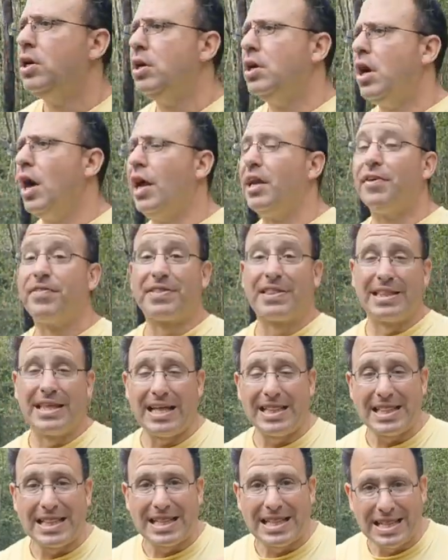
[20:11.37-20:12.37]
and if
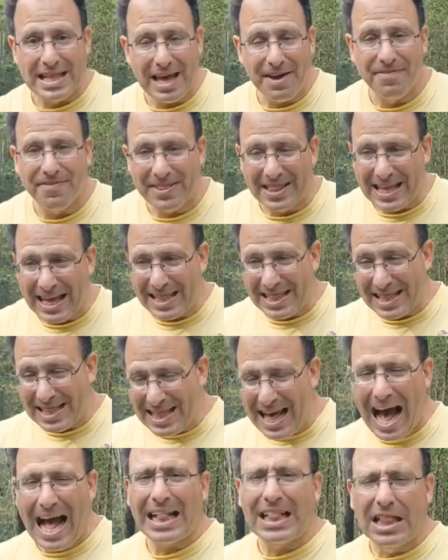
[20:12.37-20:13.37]
then
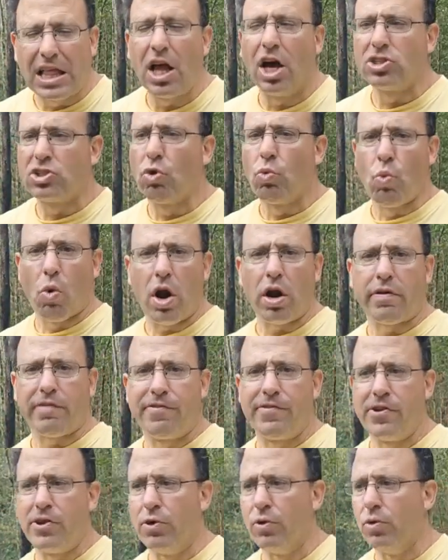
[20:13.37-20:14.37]
that doesn't work
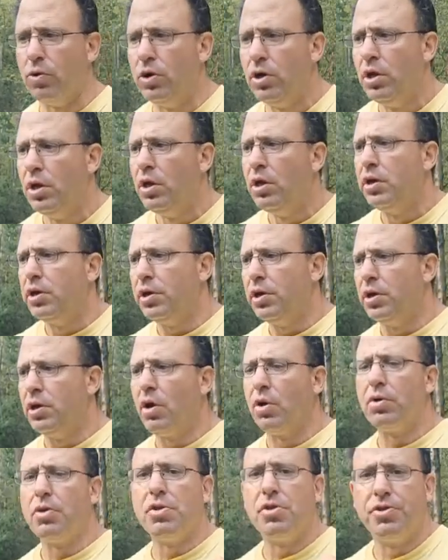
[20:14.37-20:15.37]
for you, you
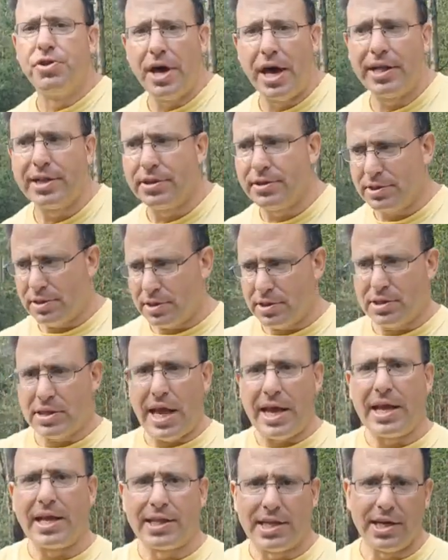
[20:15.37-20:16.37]
know, then
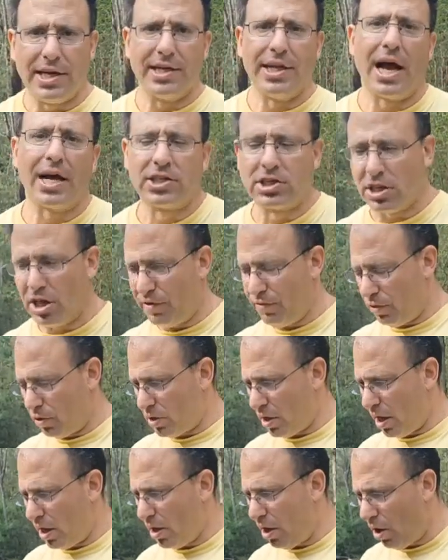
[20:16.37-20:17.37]
take it to the next level.
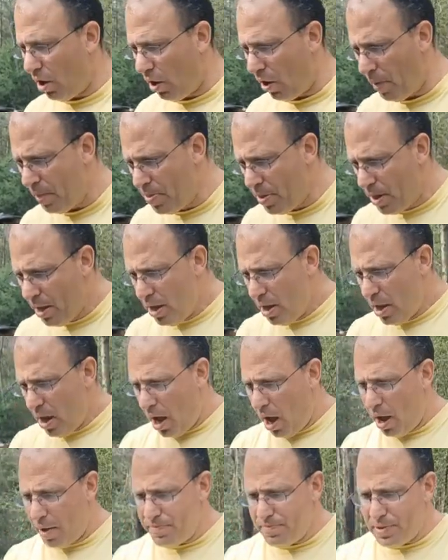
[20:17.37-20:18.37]
Okay,
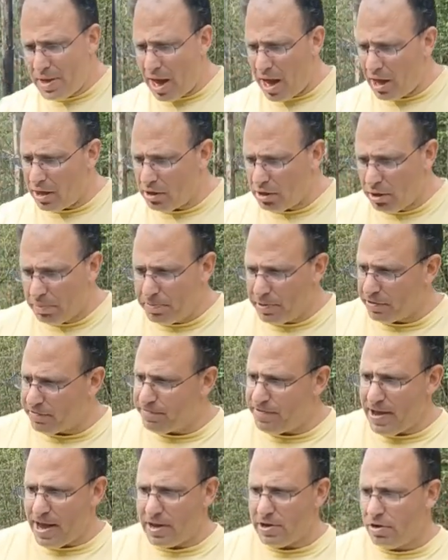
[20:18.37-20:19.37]
I'm not a big
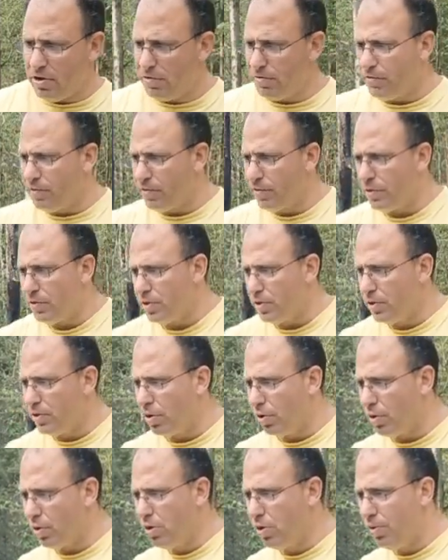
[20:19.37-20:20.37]
fan of, you
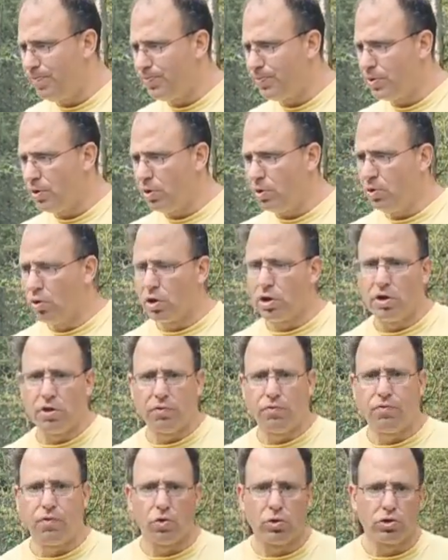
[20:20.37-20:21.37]
know, looking
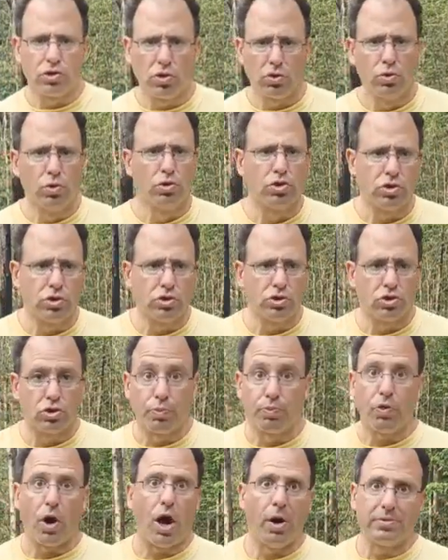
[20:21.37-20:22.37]
for solutions to
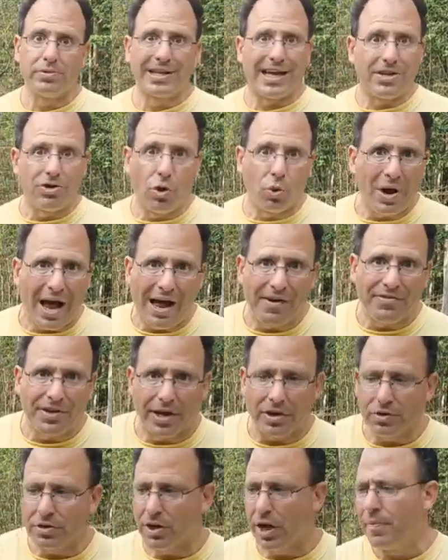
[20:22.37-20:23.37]
problems that you don't have
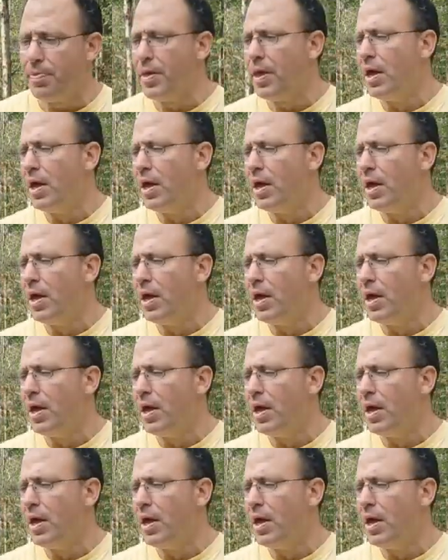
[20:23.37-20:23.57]
yet. Okay,